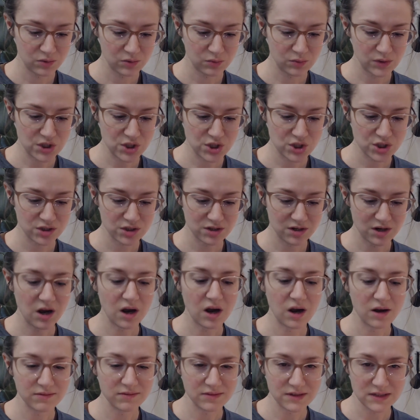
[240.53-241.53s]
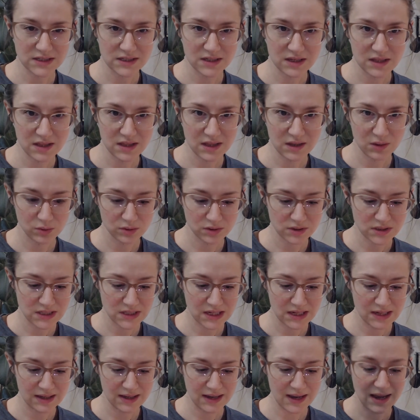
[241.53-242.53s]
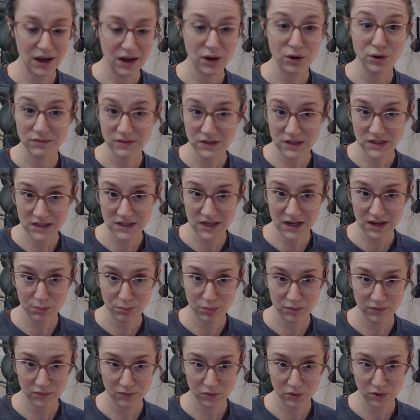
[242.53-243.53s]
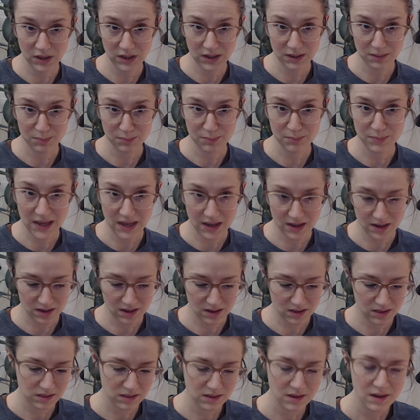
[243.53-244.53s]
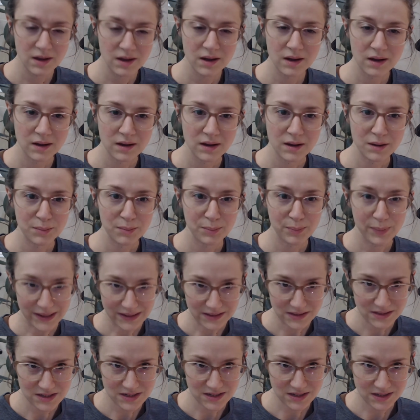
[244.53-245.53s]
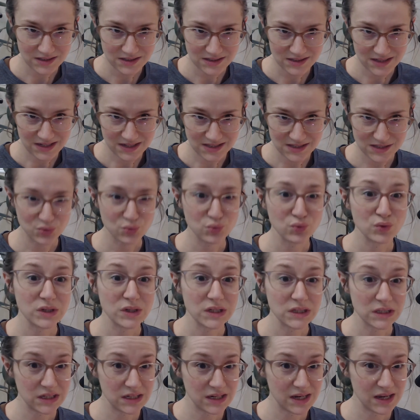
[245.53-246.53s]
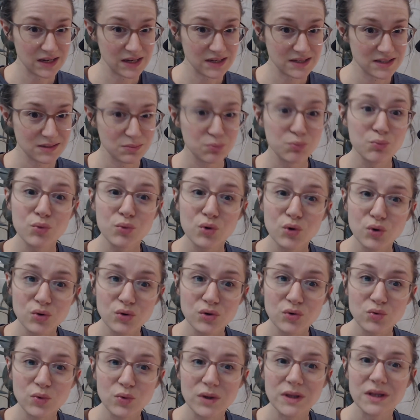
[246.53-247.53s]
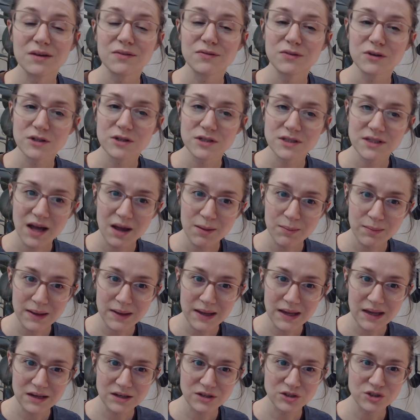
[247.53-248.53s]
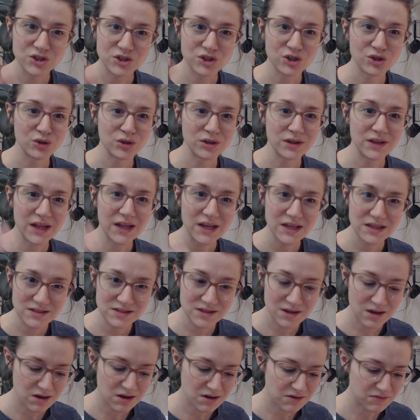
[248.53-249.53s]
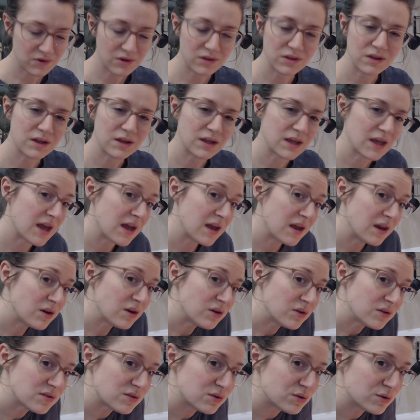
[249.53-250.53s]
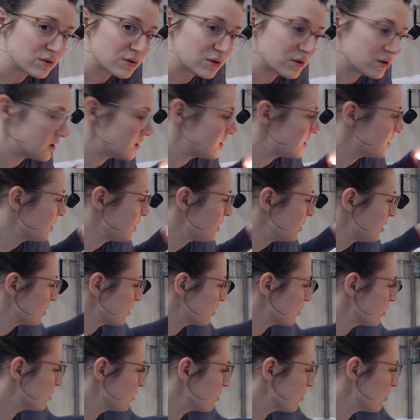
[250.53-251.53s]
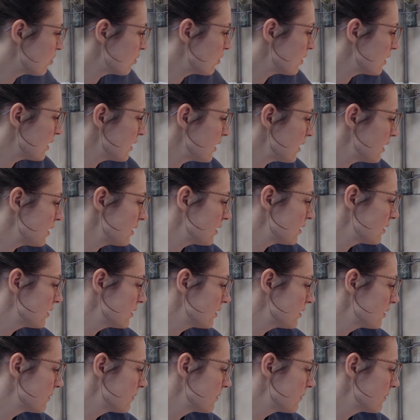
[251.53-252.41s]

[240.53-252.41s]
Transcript: which obviously they will take out of the tub before they bathe. But it sets a really nice mood when they first come in. You turn the lights off, all the candles are going.